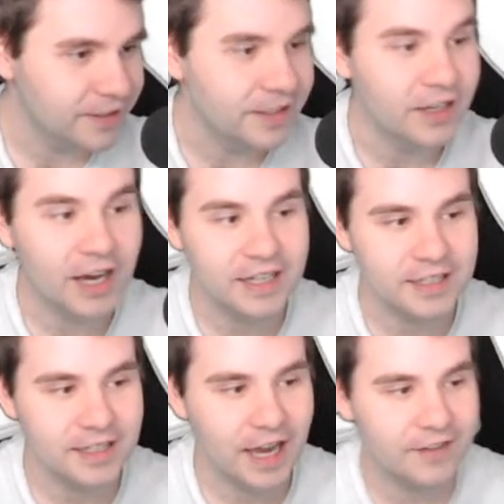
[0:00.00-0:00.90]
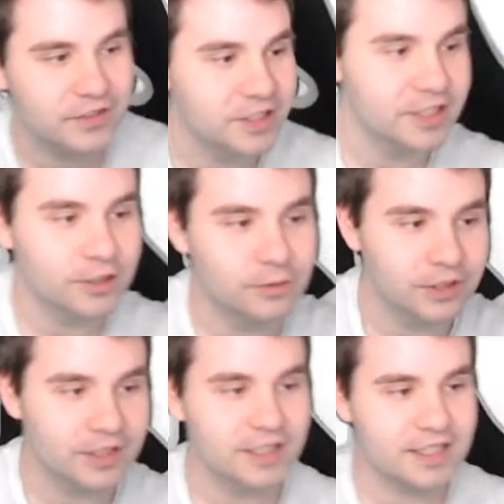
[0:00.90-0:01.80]
not have to deal
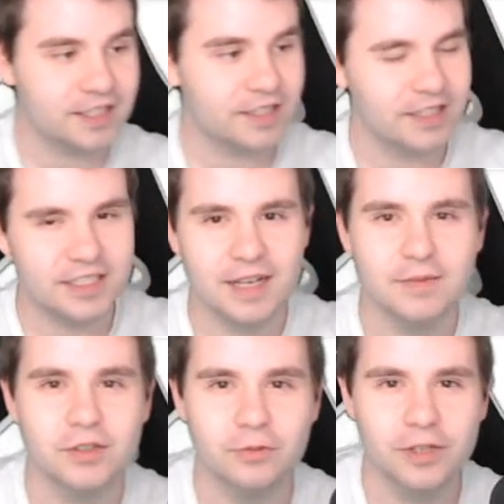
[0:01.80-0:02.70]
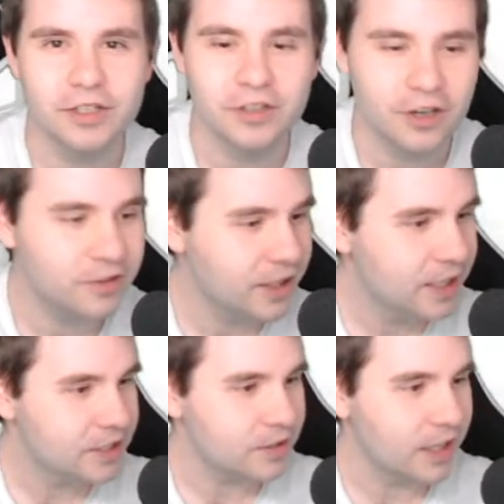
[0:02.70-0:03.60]
with this to the same degree,
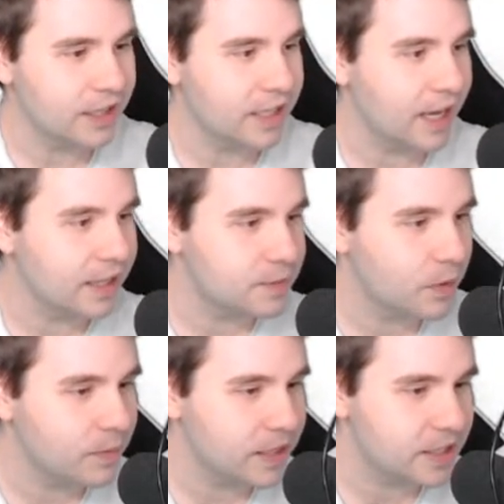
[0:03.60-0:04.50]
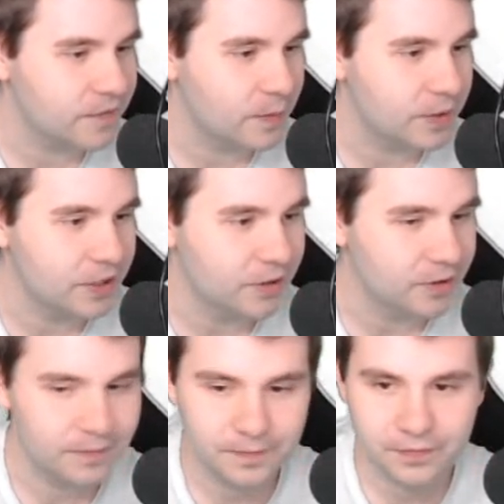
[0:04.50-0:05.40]
So yeah, let's put myself up
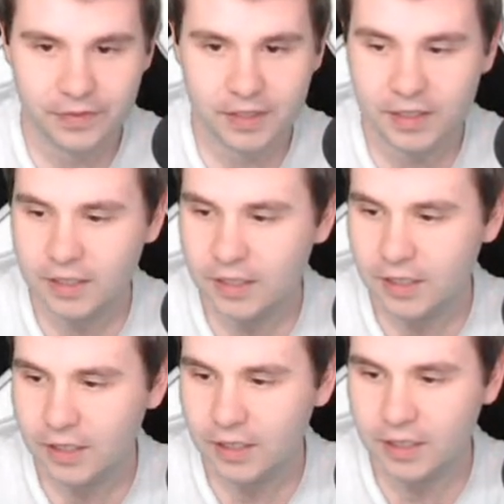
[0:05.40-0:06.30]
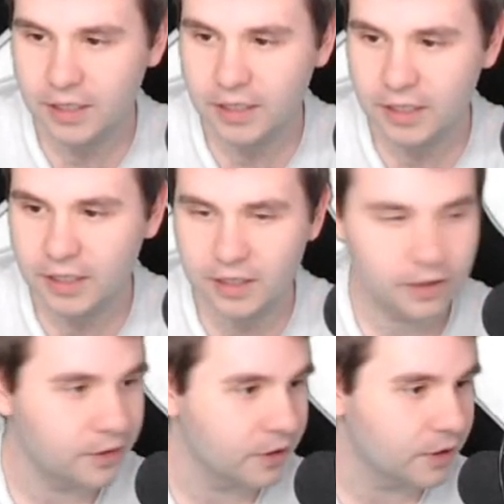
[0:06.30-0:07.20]
here.
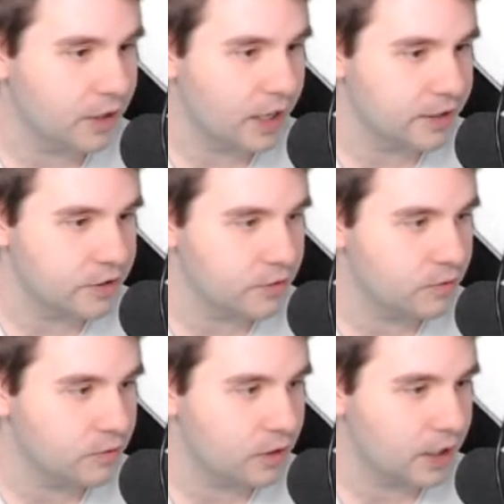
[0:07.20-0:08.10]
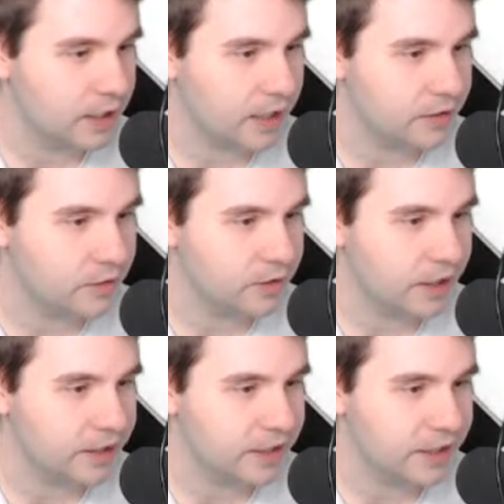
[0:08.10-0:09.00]
Although I don't
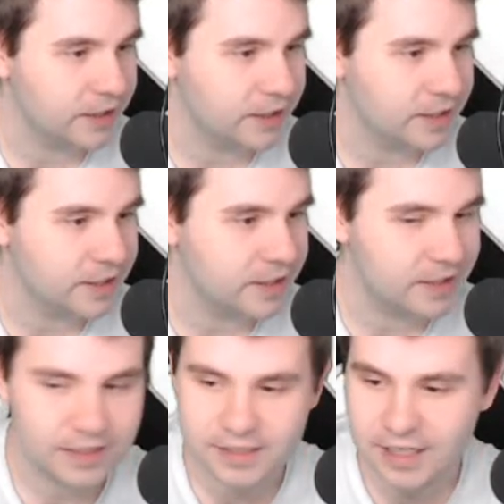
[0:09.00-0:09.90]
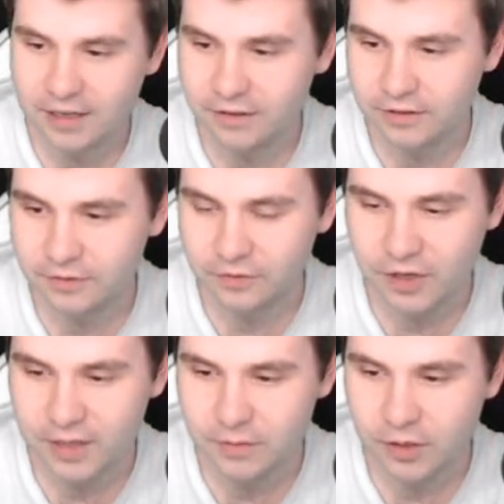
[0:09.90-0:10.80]
like that this is out of the
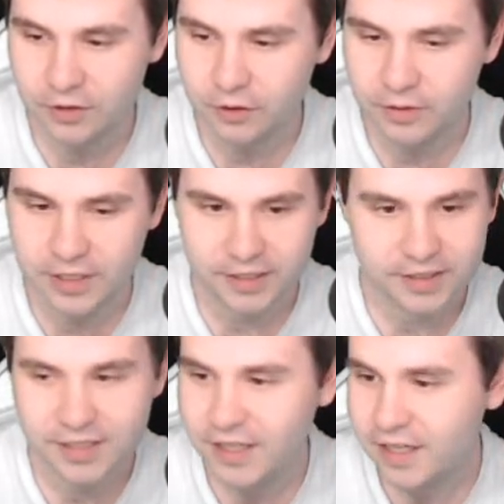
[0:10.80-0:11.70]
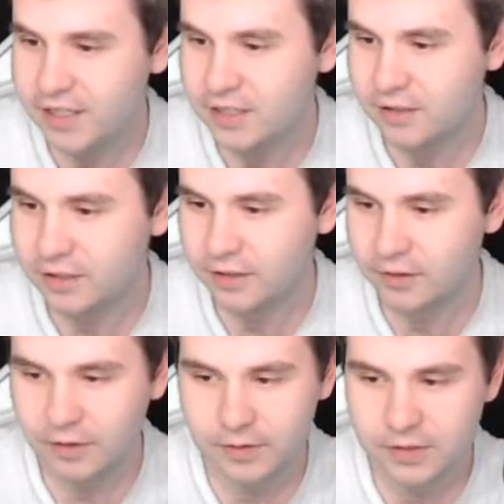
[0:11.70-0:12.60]
frame, although it. So
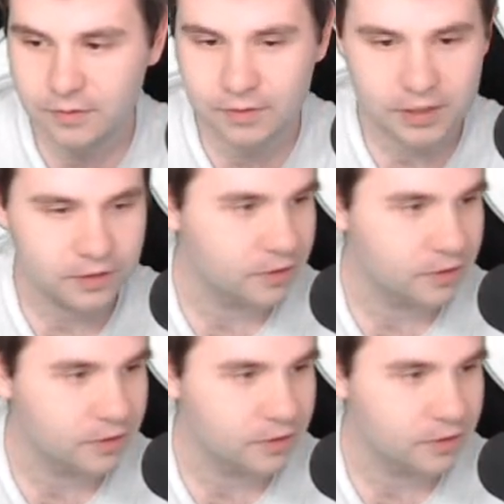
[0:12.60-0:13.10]
here, let's see what we can